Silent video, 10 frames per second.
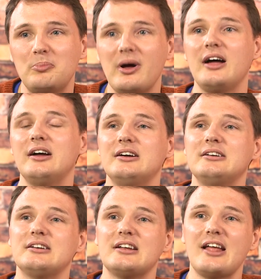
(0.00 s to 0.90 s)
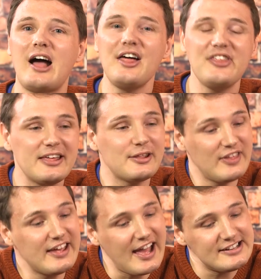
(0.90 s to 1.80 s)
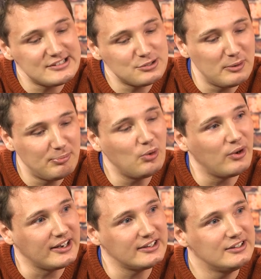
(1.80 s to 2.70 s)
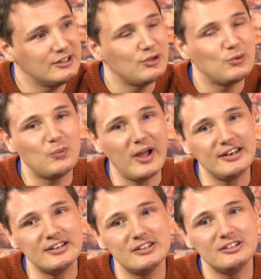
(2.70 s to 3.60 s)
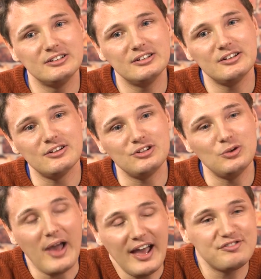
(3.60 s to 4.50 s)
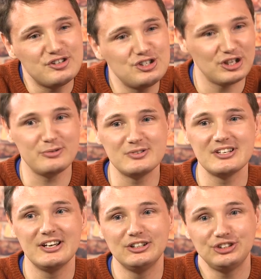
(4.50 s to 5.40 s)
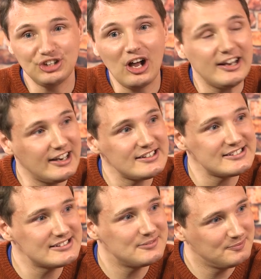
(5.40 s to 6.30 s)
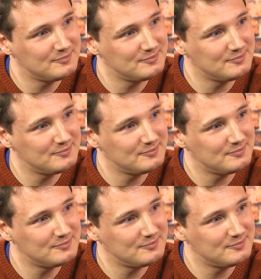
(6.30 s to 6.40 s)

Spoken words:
but I think there gets to a point when you have to choose shyness